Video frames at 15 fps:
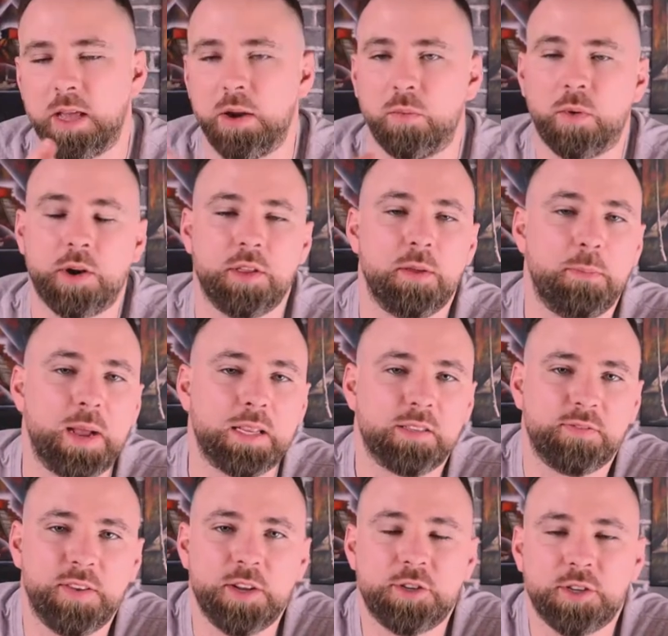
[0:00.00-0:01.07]
And one of the
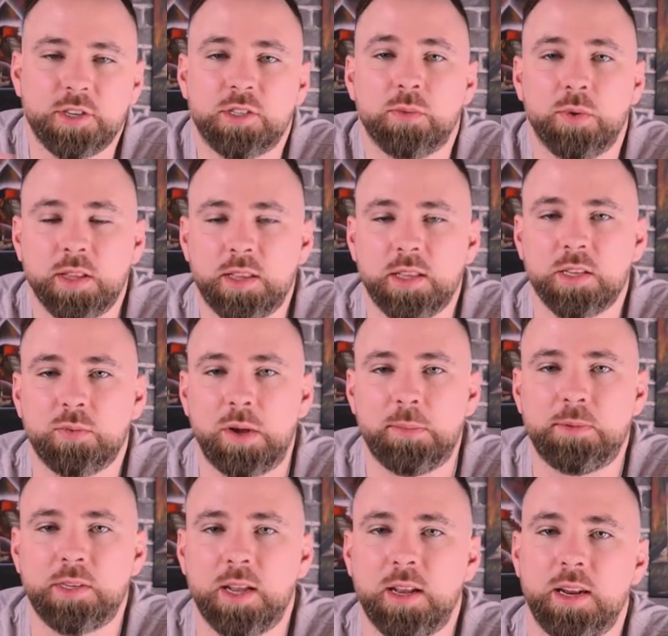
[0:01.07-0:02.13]
best features with this
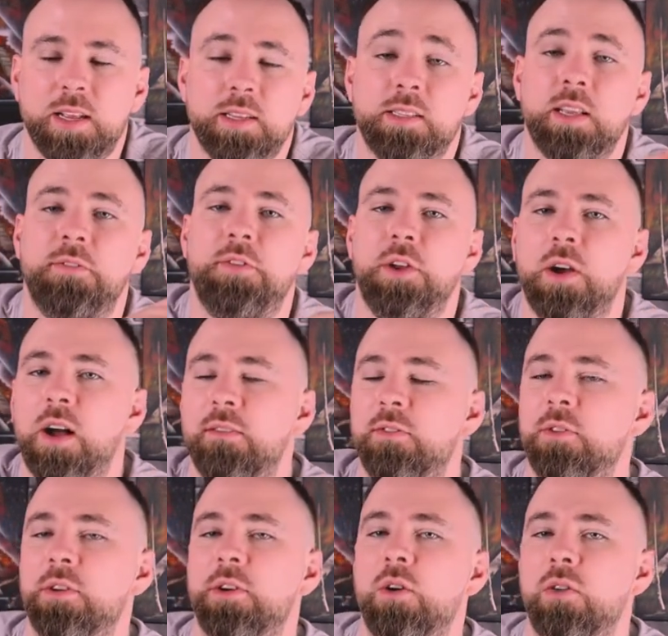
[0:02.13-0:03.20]
website is if you
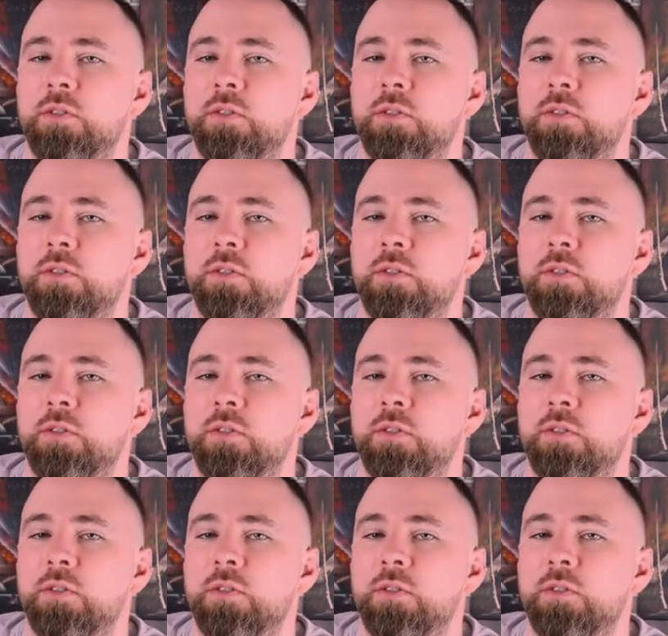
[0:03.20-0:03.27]
hover